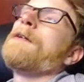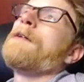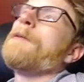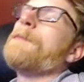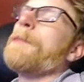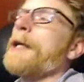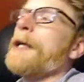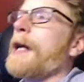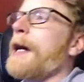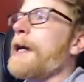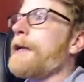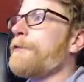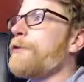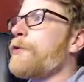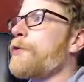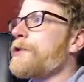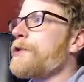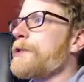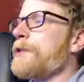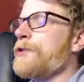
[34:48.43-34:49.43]
God, of
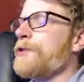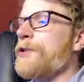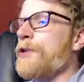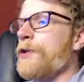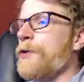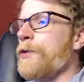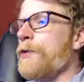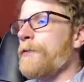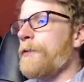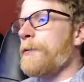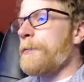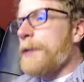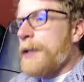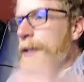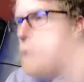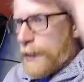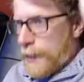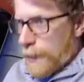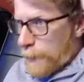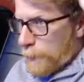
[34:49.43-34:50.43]
course there's two of
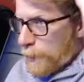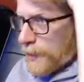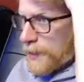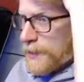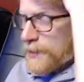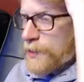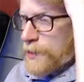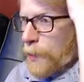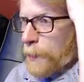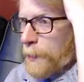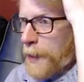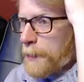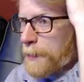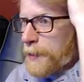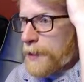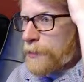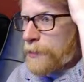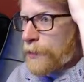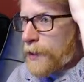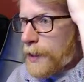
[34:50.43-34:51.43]
them. Please don't make
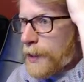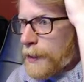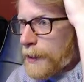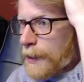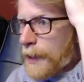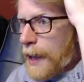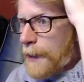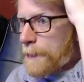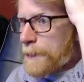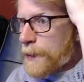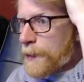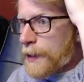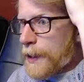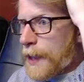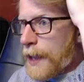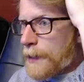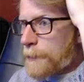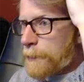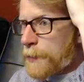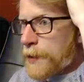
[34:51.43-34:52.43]
me do the helicopter
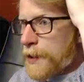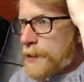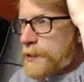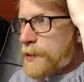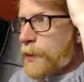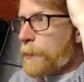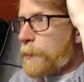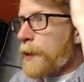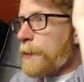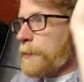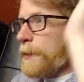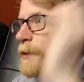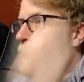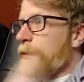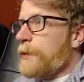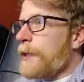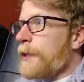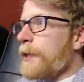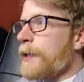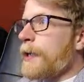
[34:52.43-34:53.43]
again. Please don't make me do
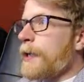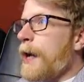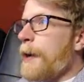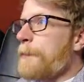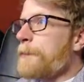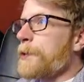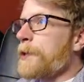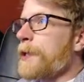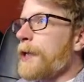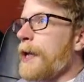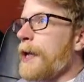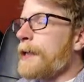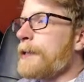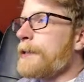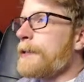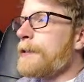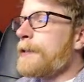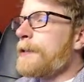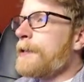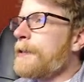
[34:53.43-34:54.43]
the helicopter again.
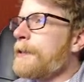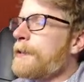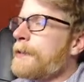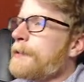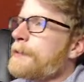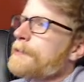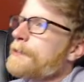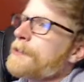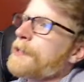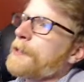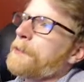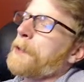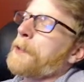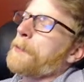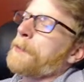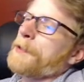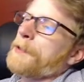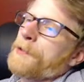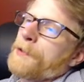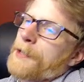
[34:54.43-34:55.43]
It's gonna make
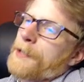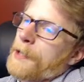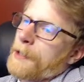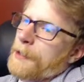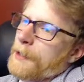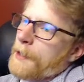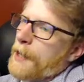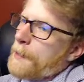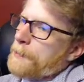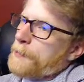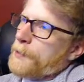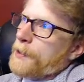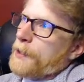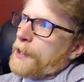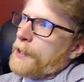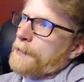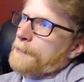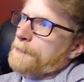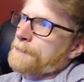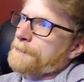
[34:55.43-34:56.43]
me do the helicopter again.